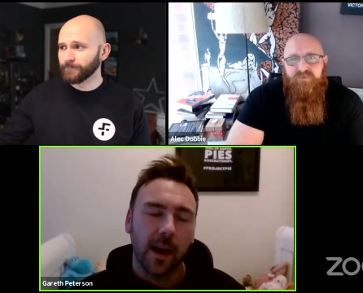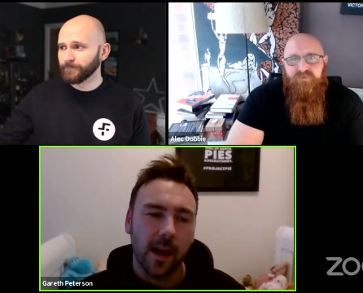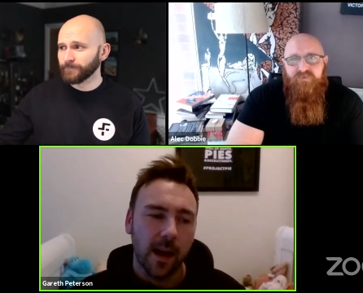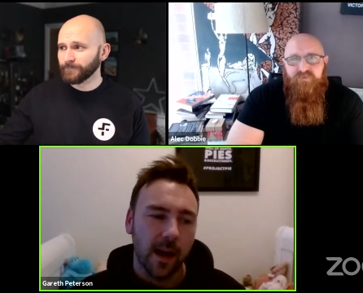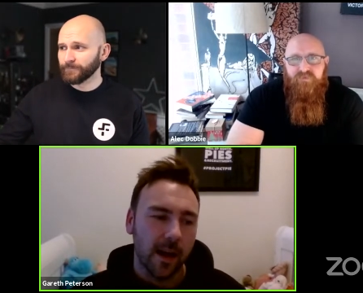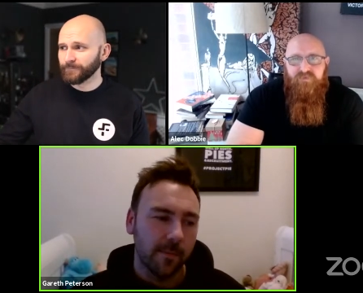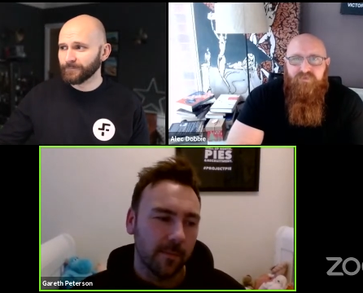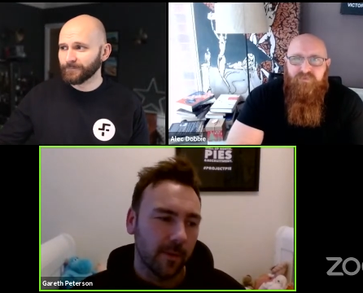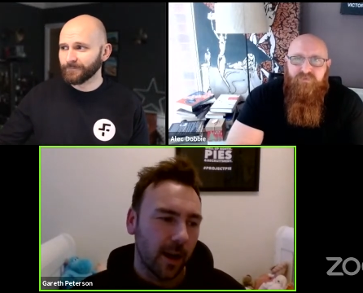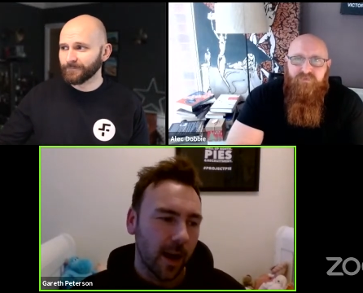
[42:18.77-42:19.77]

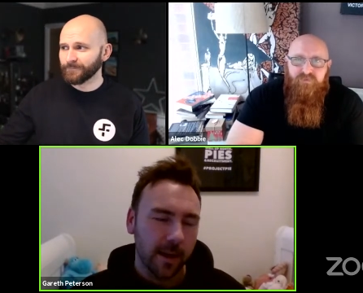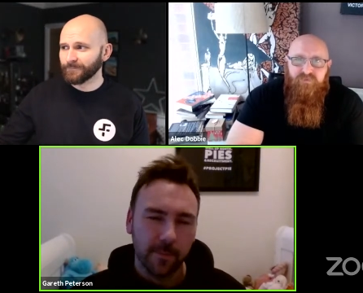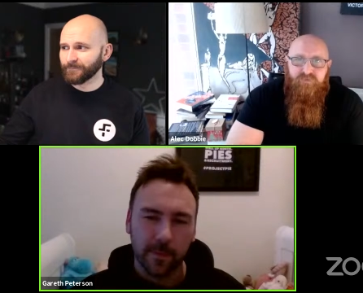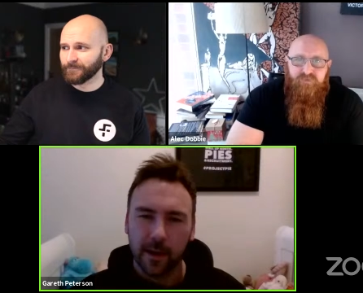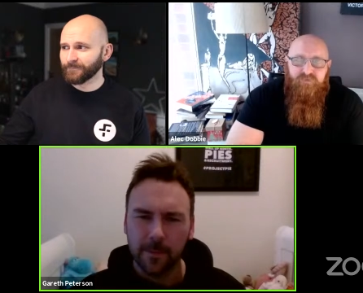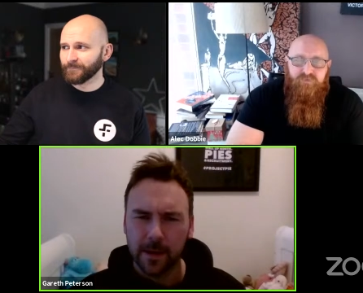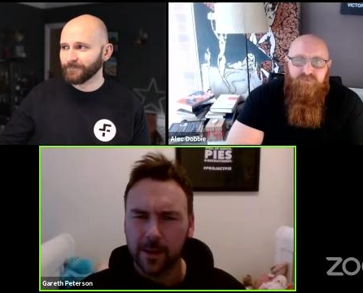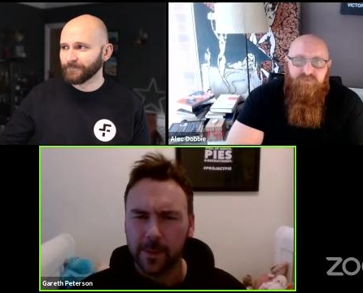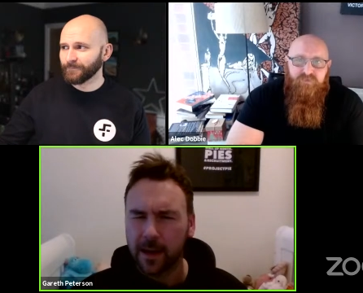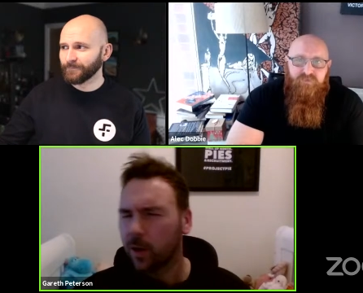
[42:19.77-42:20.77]
Speaker 1: Um, I'm I'm a
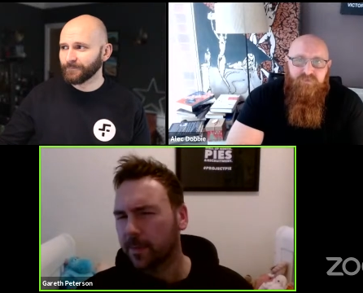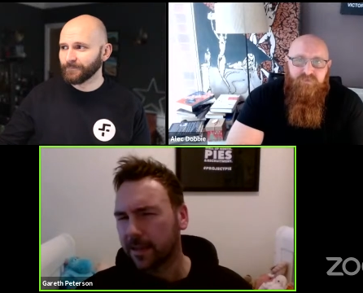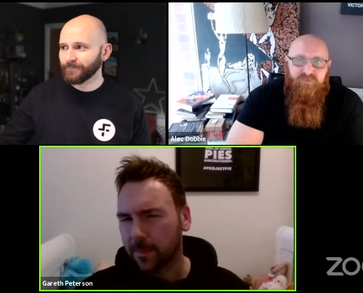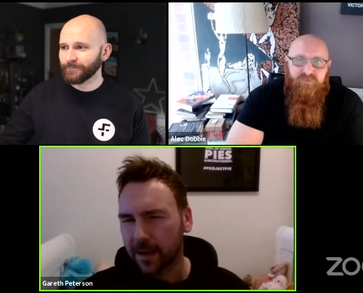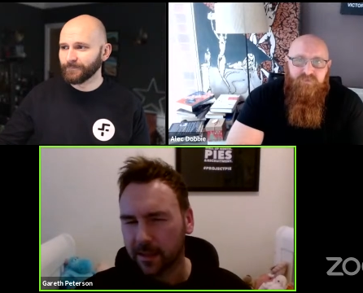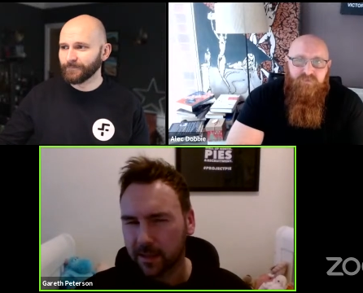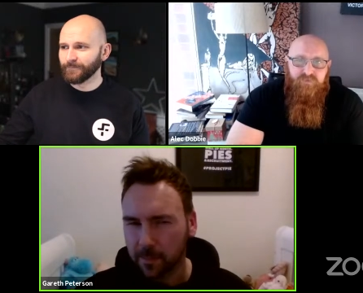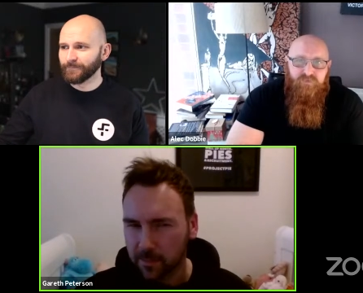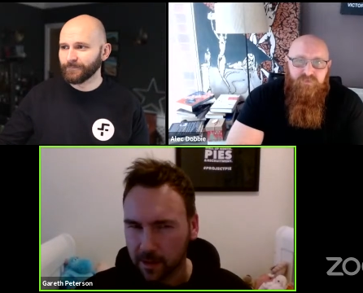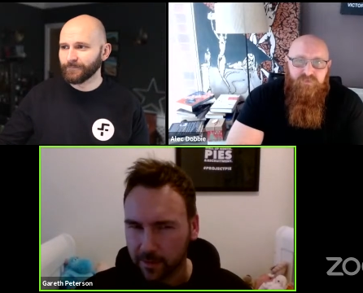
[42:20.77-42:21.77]
little bit holding it. It's a bit
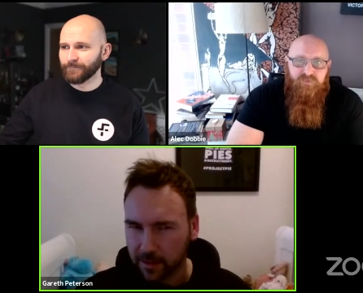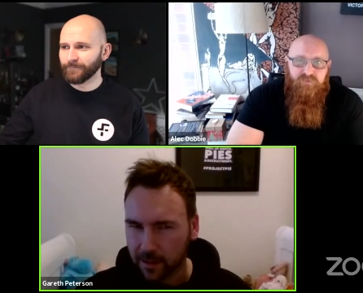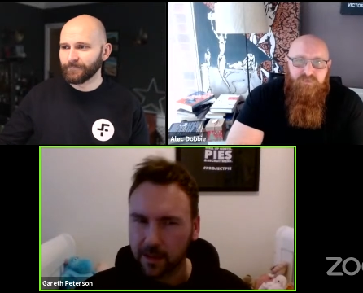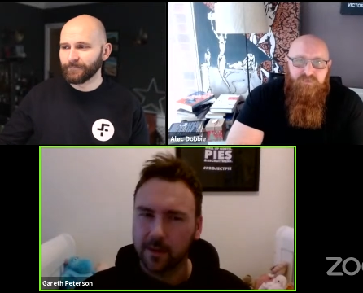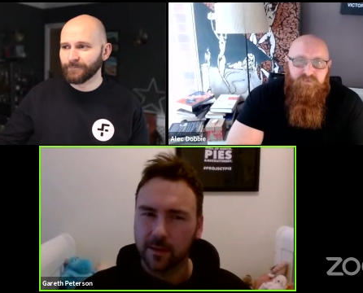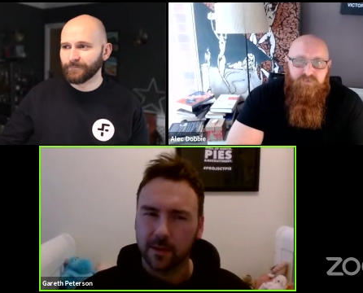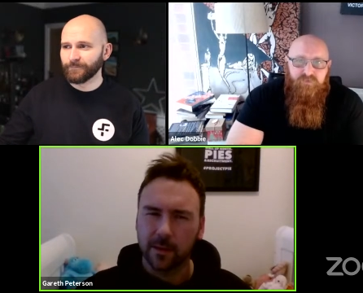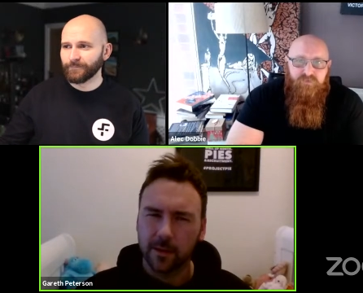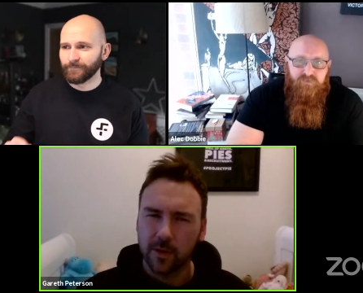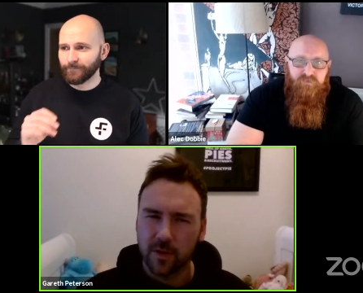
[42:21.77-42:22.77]
assumptive, isn't it? You,
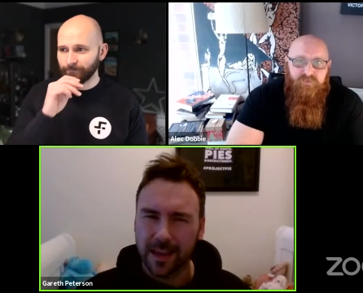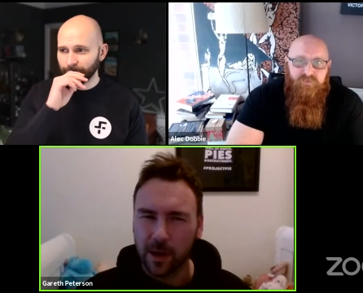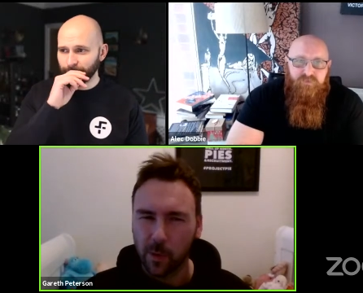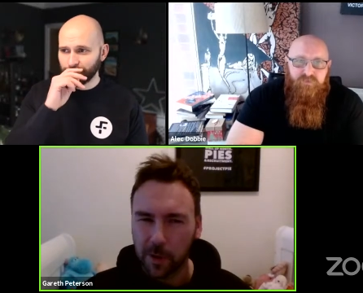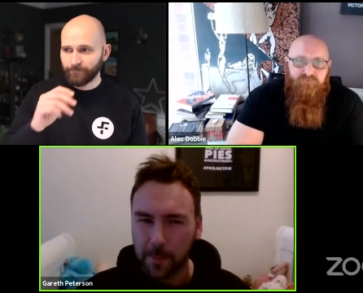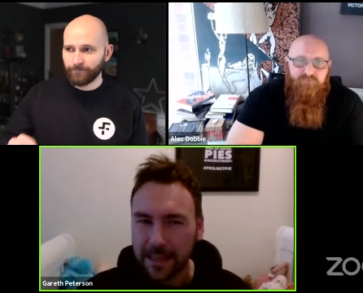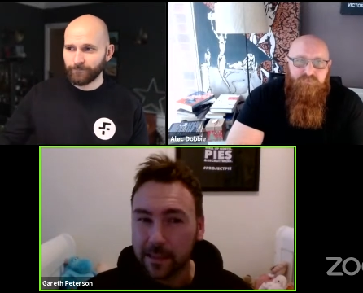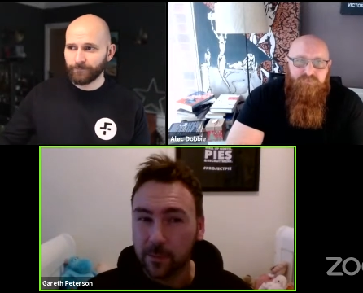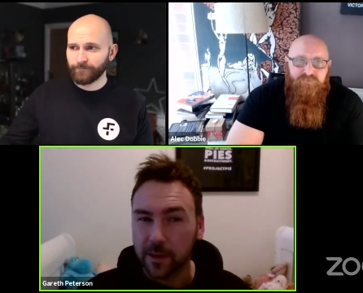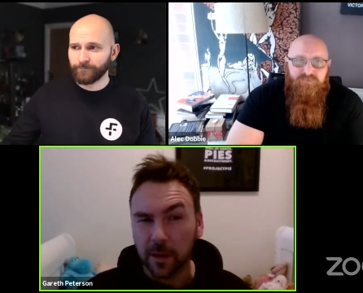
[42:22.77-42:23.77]
you you think I want a
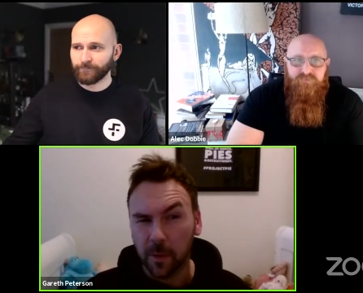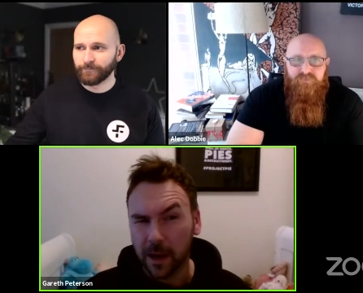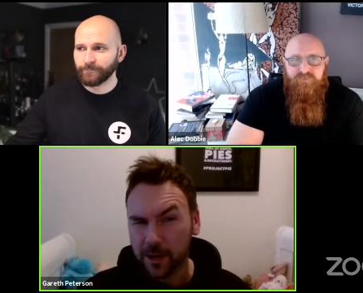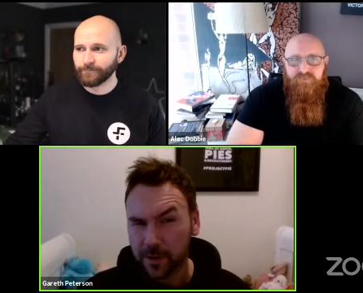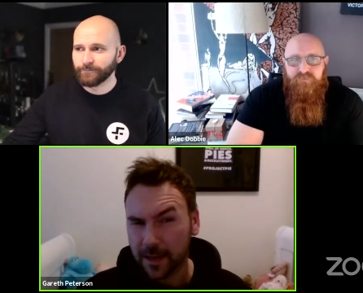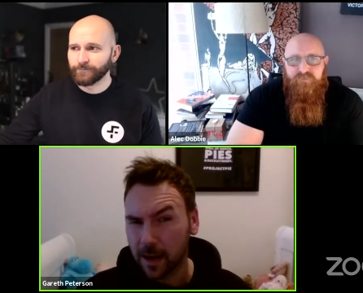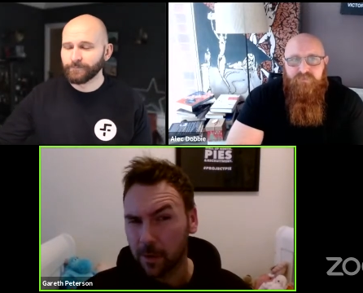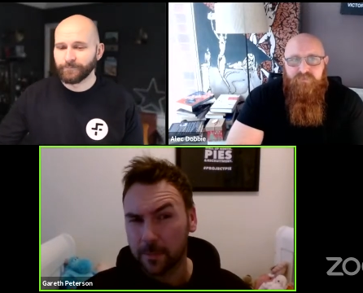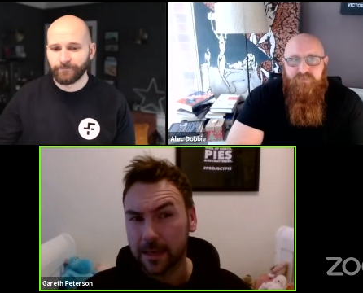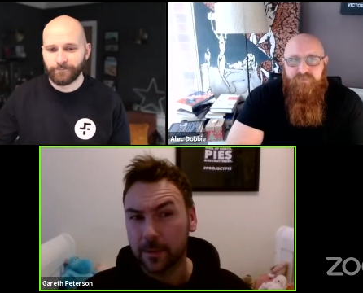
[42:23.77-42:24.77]
meeting with you? Why do you think I
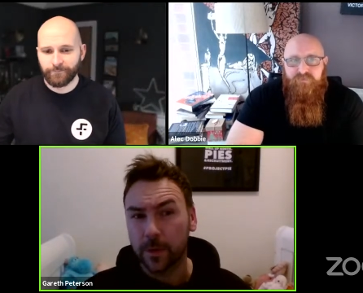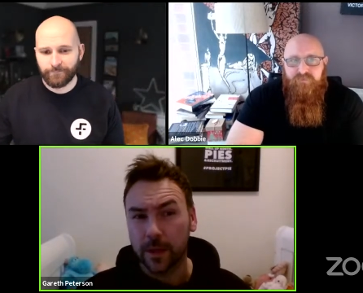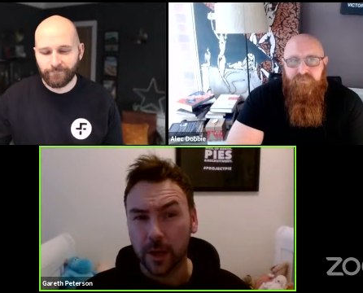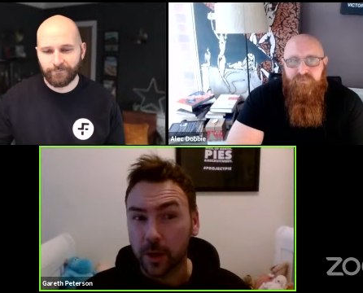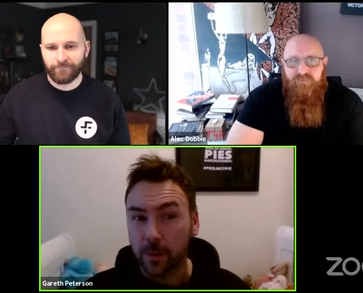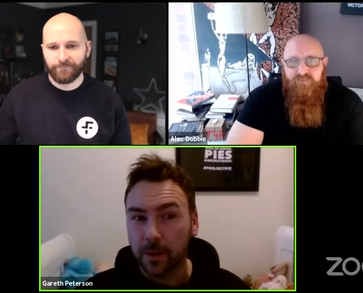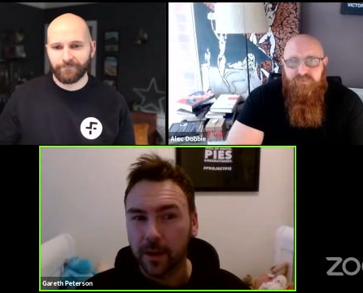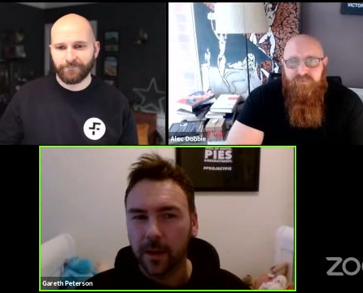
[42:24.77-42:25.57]
want a meeting with you?